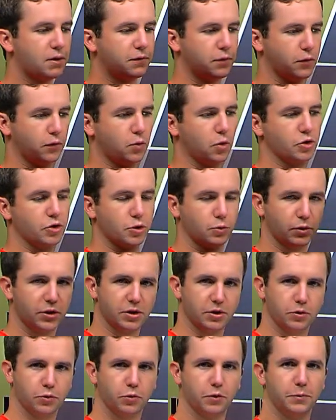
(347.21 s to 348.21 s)
of course, the
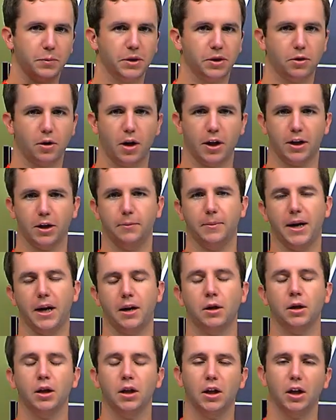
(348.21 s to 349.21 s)
reasons we've been talking
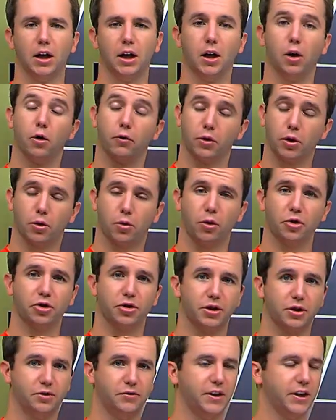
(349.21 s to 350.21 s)
about over the course
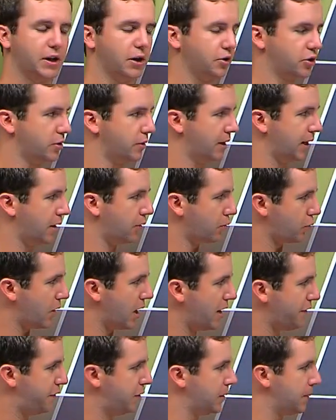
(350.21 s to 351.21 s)
of this video. So again,
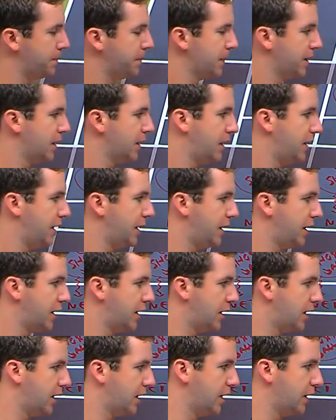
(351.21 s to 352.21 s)
Rafa
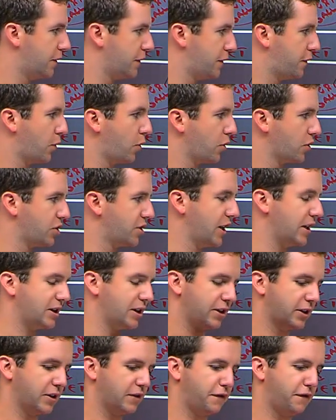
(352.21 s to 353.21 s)
in 4 sets.
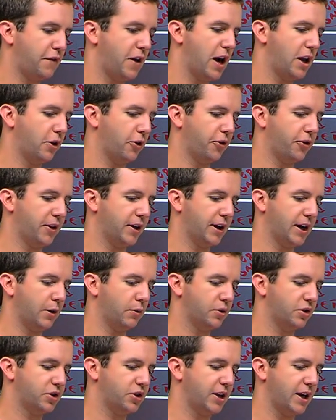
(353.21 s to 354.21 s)
I think the final thing I
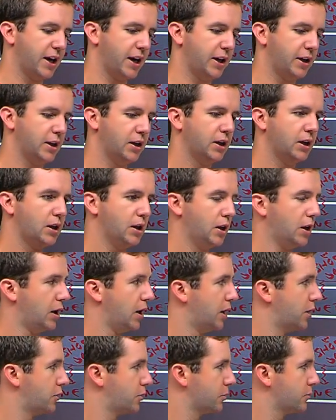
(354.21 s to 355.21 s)
would say
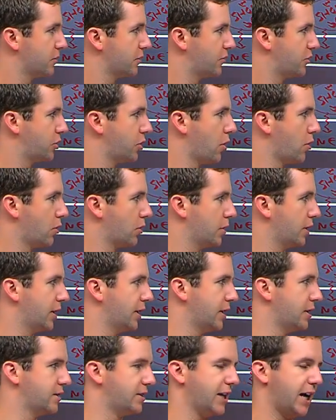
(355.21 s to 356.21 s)
in terms of
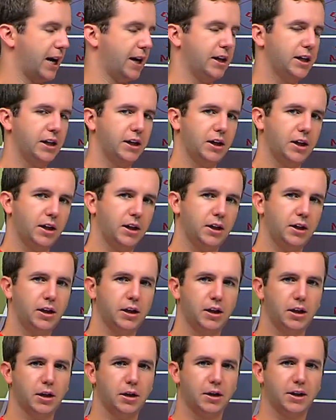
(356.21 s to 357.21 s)
Soderling is that
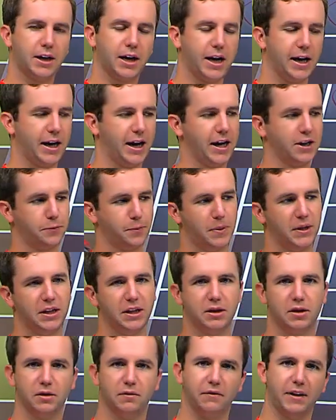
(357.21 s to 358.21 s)
he kind of has
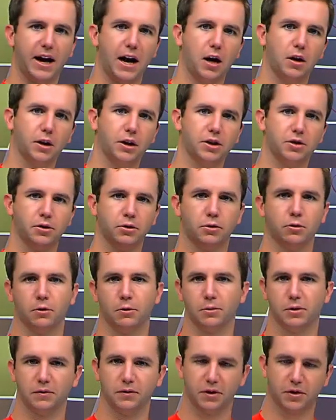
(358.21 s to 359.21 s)
peaks and valleys in
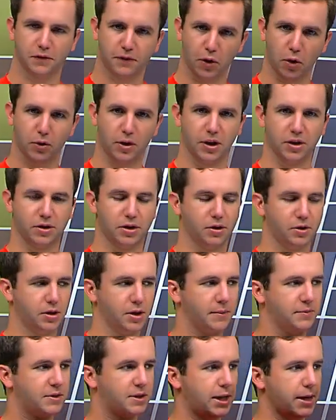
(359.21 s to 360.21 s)
terms of his focus, and
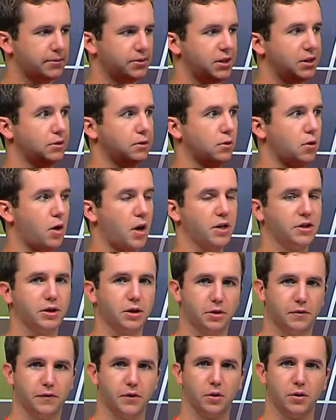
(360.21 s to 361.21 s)
sometimes he's lost
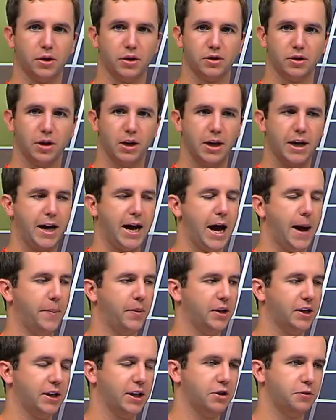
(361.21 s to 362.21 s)
his focus.
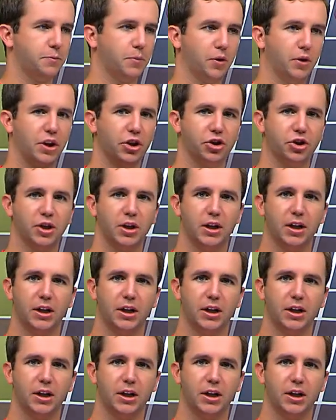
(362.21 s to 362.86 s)
Happened against Berdych